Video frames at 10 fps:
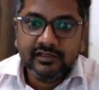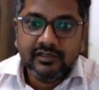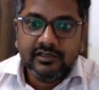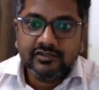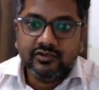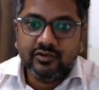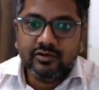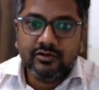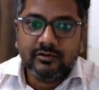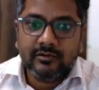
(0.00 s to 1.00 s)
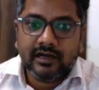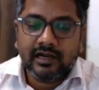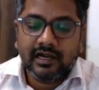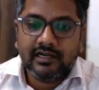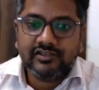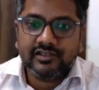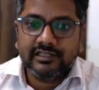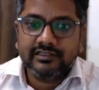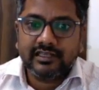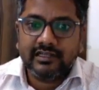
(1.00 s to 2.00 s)
So hydration
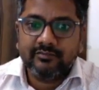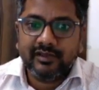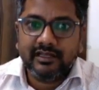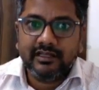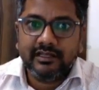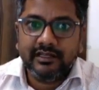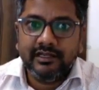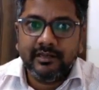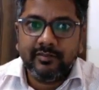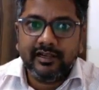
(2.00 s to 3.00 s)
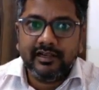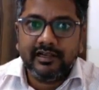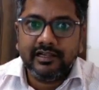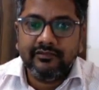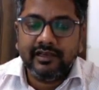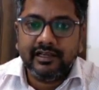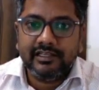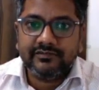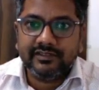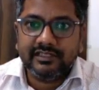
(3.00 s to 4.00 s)
enthalpy independently
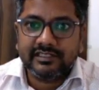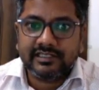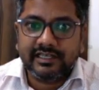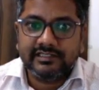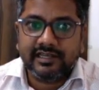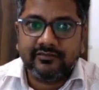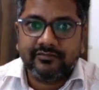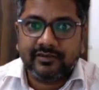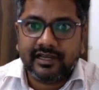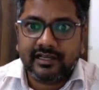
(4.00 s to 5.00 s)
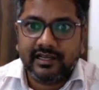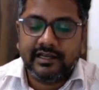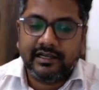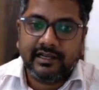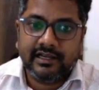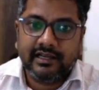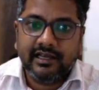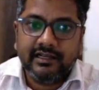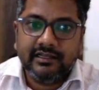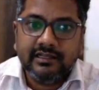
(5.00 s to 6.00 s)
varies with the size of cation and
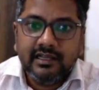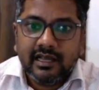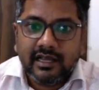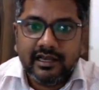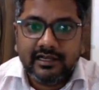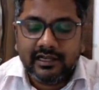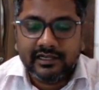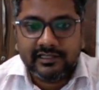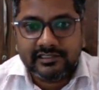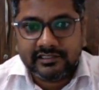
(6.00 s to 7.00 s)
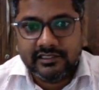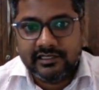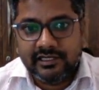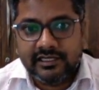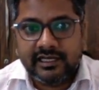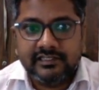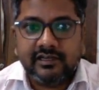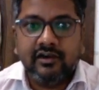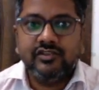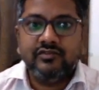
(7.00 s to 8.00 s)
anion, and it has
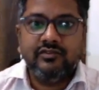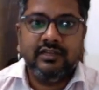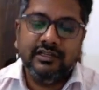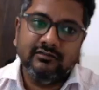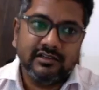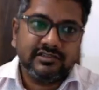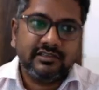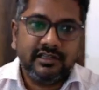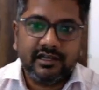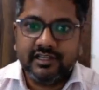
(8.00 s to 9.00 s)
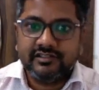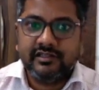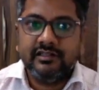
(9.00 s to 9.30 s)
also inverse relation.